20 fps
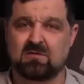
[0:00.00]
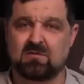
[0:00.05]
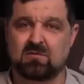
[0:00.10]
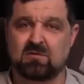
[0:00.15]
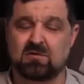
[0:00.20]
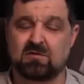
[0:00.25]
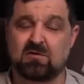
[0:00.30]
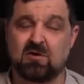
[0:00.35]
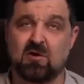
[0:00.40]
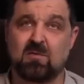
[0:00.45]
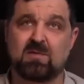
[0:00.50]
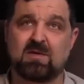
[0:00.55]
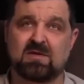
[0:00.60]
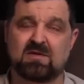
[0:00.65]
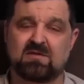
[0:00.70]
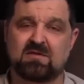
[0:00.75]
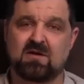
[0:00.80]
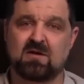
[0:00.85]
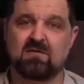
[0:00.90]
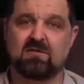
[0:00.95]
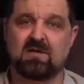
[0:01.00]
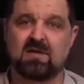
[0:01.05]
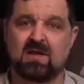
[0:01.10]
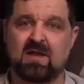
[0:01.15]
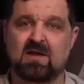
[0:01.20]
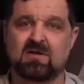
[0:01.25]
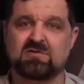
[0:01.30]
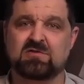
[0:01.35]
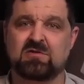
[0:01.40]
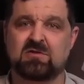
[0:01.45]
or Adobe itself,
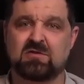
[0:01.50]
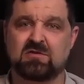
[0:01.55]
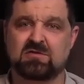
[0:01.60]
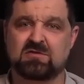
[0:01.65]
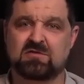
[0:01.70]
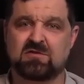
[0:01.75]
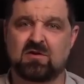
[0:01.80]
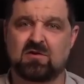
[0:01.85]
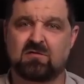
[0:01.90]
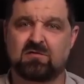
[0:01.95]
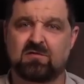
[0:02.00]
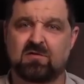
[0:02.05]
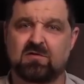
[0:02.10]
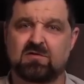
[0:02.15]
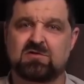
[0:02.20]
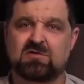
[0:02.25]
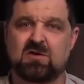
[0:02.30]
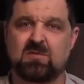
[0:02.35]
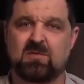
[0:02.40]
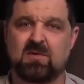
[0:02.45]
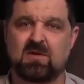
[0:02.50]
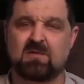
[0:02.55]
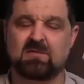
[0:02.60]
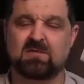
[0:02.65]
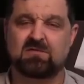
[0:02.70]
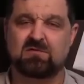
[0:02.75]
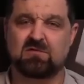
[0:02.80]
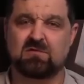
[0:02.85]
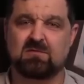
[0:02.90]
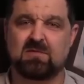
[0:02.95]
allows you to install Photoshop
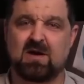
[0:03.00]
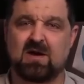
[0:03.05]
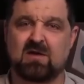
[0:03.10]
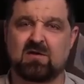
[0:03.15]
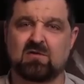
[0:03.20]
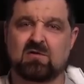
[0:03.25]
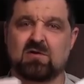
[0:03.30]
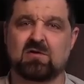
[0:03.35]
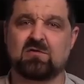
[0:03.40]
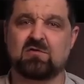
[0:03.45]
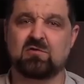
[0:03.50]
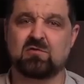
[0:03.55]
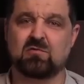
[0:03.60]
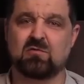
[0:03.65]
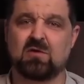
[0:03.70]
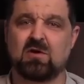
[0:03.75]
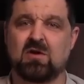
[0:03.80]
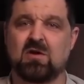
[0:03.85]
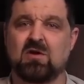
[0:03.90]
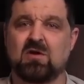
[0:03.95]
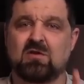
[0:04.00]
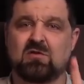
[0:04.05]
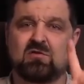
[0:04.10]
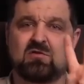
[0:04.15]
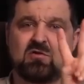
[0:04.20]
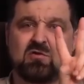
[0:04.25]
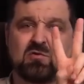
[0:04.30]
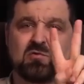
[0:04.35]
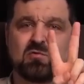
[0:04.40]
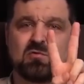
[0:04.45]
Elements when you buy it onto
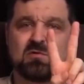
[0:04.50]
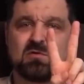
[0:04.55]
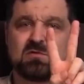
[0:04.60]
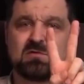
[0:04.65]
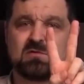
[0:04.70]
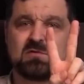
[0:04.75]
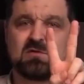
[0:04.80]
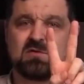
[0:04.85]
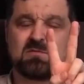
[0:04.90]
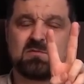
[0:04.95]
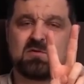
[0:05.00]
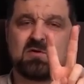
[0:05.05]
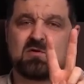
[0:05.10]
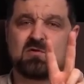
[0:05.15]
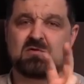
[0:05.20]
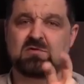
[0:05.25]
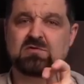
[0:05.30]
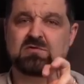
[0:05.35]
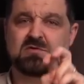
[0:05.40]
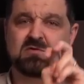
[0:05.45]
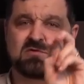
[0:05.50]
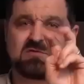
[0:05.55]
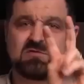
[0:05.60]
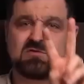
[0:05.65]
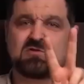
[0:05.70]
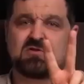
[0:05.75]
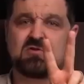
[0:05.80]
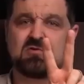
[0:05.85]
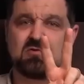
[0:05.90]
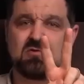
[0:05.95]
two computers.
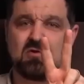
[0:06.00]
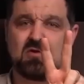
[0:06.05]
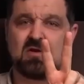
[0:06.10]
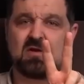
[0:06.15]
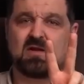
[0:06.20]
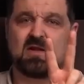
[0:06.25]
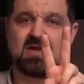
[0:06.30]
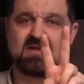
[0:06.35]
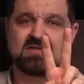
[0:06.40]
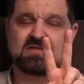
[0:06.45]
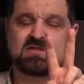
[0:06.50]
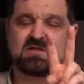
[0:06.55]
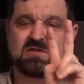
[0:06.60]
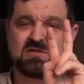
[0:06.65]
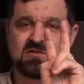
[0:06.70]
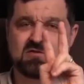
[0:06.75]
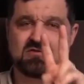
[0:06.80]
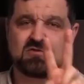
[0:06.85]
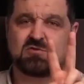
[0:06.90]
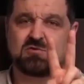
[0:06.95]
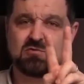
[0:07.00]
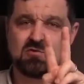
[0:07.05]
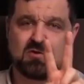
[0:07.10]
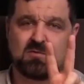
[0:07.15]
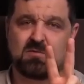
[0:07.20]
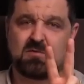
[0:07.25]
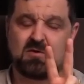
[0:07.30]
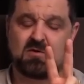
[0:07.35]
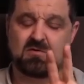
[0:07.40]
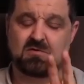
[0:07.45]
You can license it to two
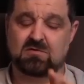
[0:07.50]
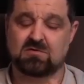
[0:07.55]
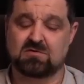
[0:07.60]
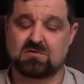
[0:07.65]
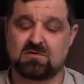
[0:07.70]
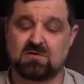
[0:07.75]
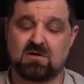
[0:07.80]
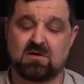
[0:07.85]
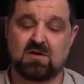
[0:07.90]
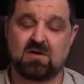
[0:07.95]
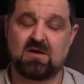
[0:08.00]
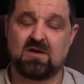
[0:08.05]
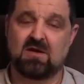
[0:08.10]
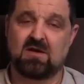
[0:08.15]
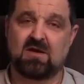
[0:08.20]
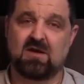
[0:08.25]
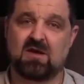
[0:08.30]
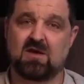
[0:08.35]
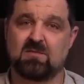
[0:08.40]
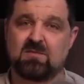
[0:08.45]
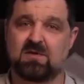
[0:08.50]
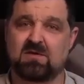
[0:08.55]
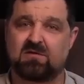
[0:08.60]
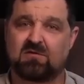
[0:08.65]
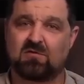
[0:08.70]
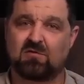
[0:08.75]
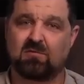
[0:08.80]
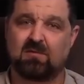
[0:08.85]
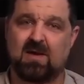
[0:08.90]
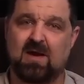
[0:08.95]
computers. It can be
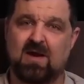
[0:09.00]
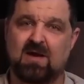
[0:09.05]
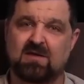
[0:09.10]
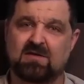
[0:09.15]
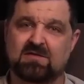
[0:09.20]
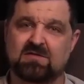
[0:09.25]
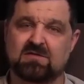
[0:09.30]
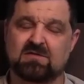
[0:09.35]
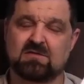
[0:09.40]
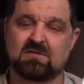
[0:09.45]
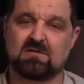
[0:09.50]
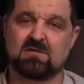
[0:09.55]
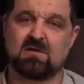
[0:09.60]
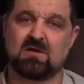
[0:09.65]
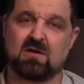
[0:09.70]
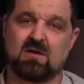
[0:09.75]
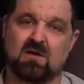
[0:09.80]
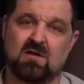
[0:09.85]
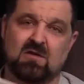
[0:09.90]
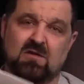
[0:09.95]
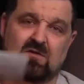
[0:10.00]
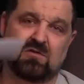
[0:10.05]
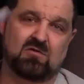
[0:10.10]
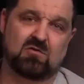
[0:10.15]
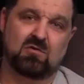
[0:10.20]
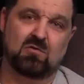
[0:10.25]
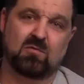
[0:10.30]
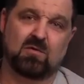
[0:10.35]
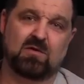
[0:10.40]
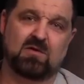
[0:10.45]
two Macs,
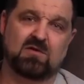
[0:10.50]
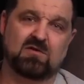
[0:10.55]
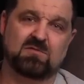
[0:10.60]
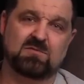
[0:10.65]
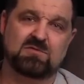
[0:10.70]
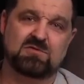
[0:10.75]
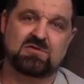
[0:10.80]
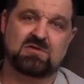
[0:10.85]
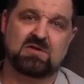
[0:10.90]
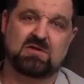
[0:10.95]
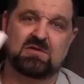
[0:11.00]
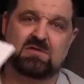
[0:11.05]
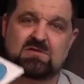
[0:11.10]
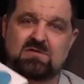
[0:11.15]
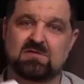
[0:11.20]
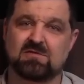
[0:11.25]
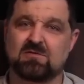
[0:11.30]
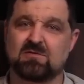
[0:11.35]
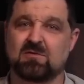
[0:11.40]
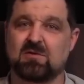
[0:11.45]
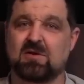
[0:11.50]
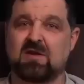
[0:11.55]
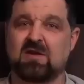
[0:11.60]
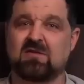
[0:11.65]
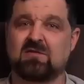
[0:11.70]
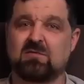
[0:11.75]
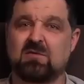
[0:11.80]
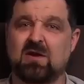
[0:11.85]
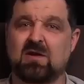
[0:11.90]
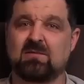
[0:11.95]
two Windows machines, or
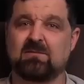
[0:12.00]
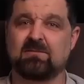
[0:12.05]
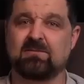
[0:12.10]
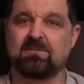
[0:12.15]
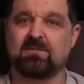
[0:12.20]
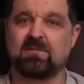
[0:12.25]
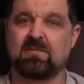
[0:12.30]
guess what?